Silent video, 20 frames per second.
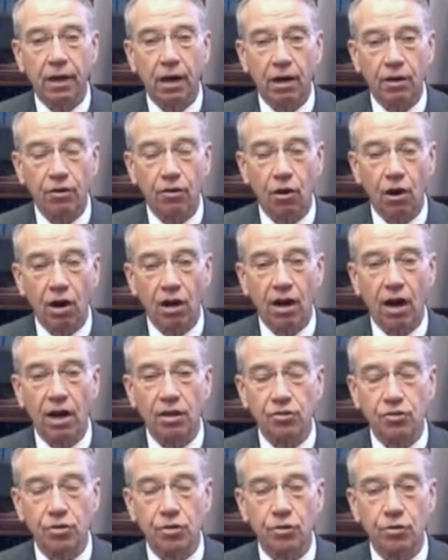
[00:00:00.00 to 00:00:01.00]
under our
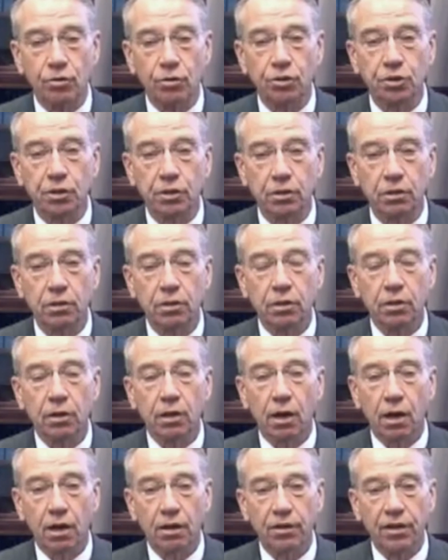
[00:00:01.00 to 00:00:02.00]
Constitution
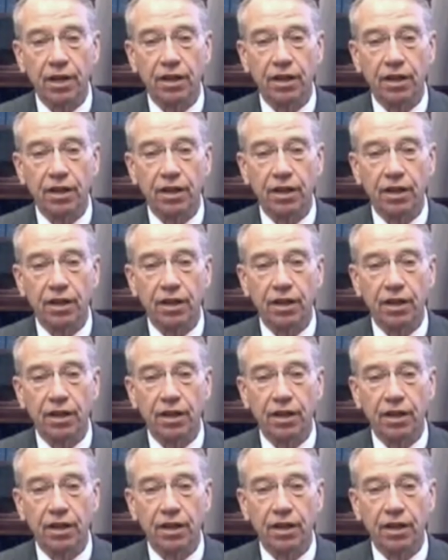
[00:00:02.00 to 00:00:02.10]
on